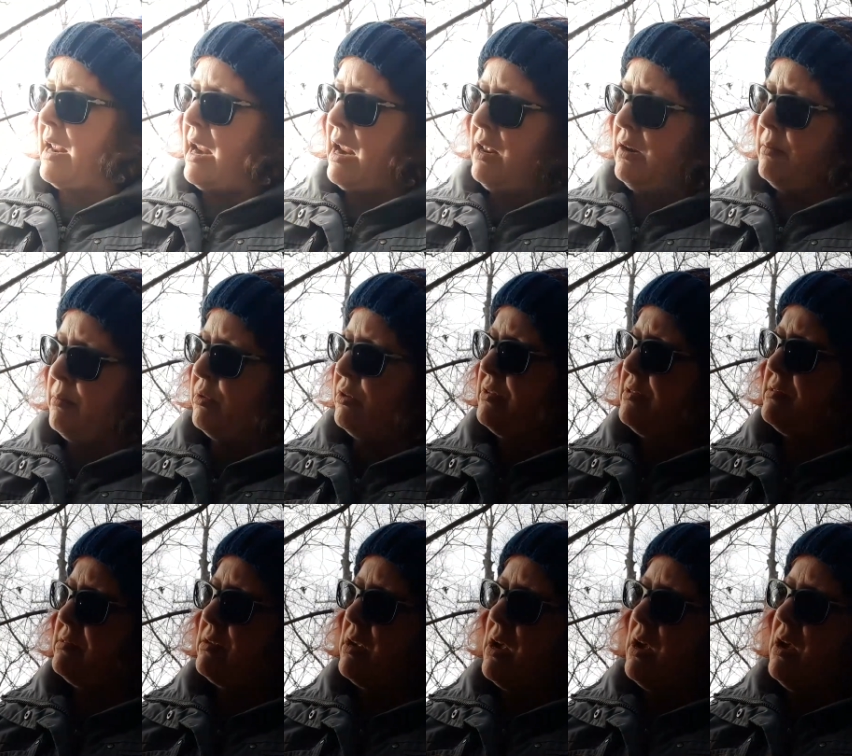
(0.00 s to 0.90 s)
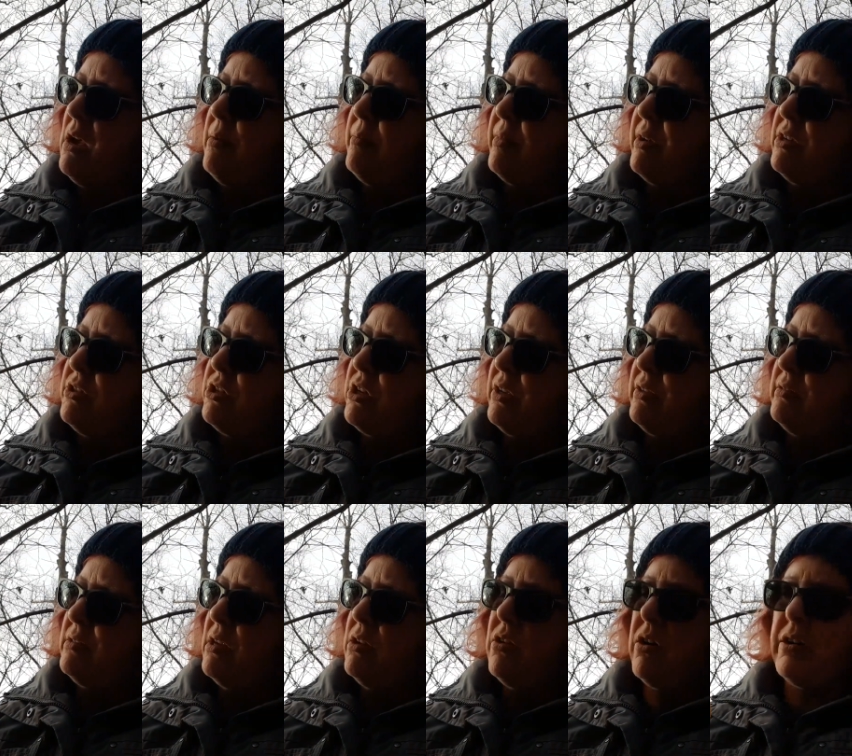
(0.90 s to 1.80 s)
Animals by
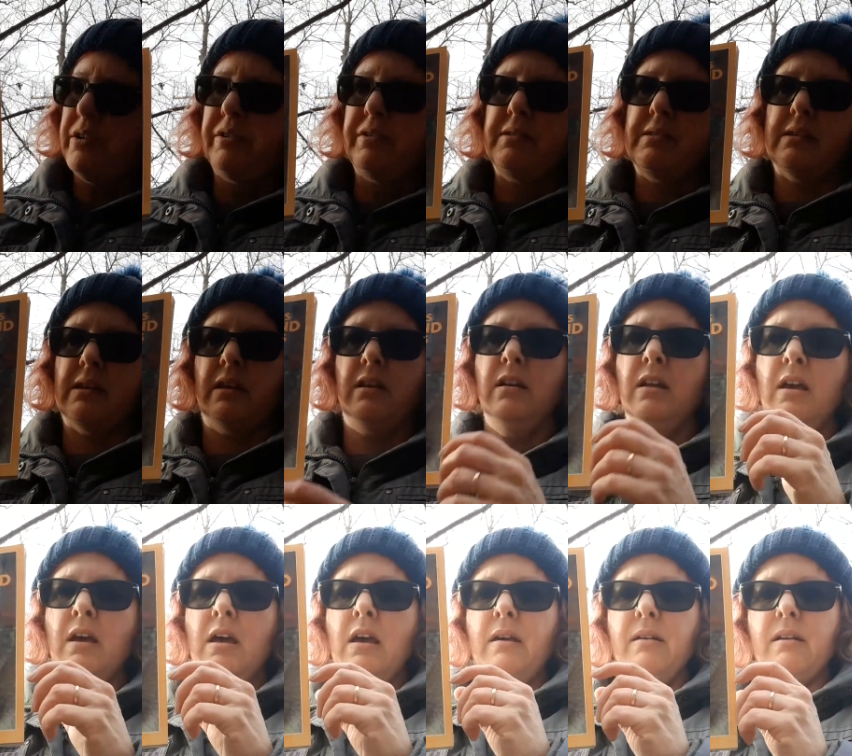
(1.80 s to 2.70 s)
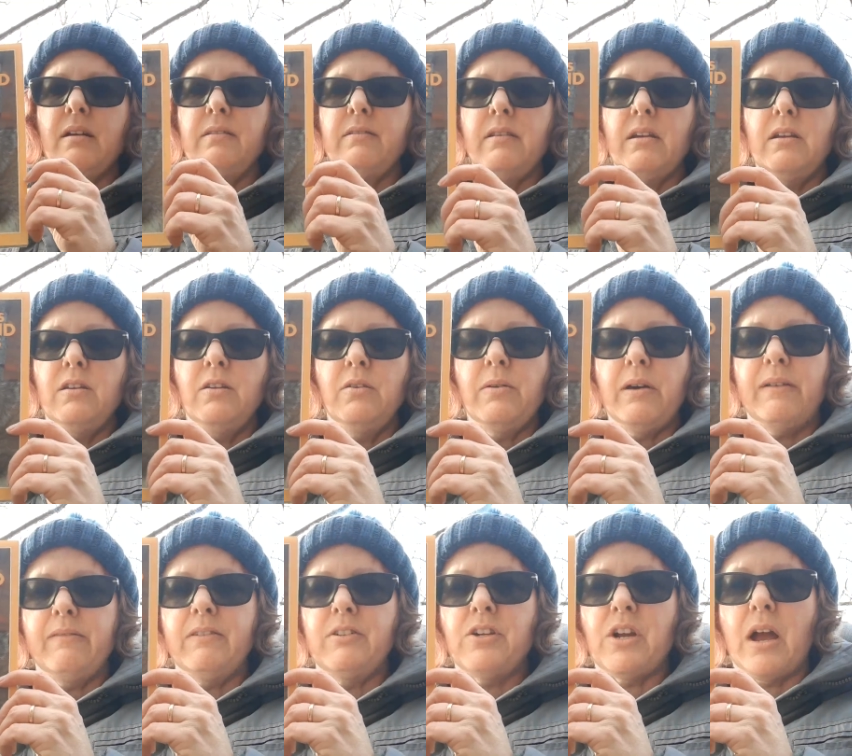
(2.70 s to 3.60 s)
Chelsea Donaldson, because they do
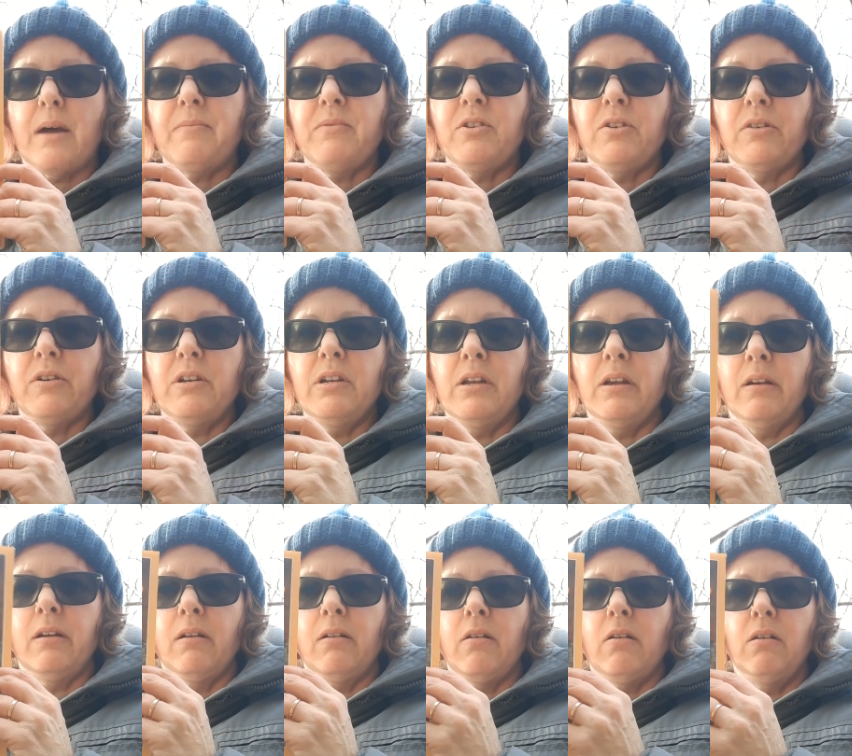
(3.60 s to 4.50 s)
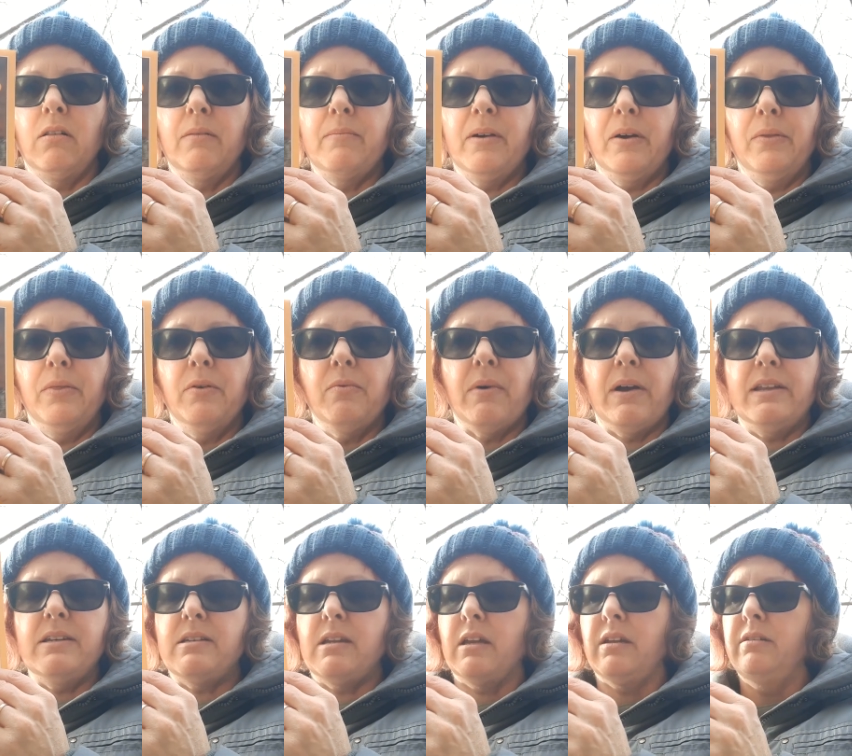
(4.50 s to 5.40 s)
have a chapter in here all about the
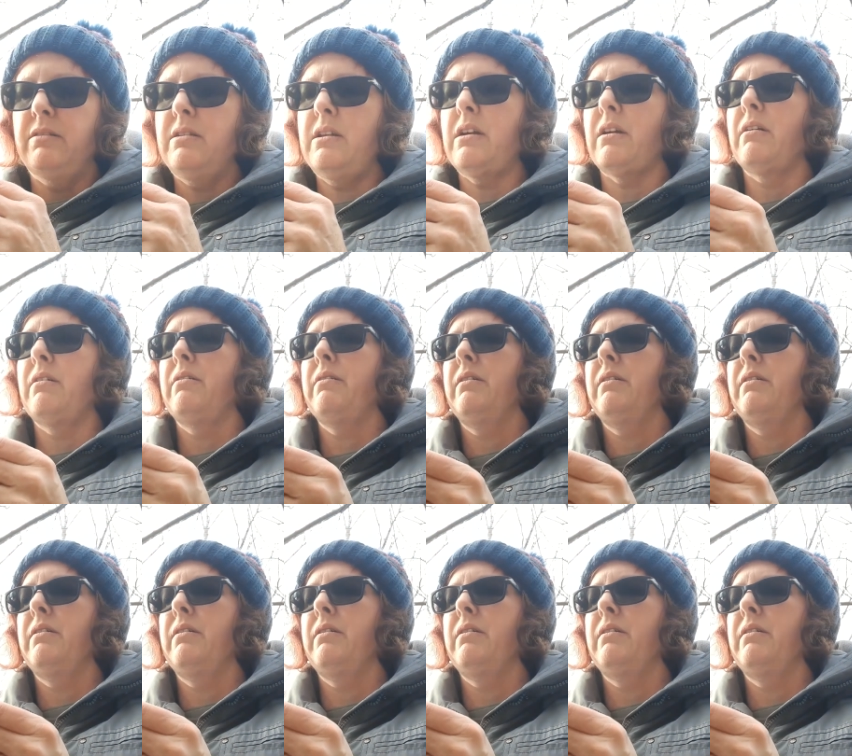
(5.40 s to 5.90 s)
white-tailed deer.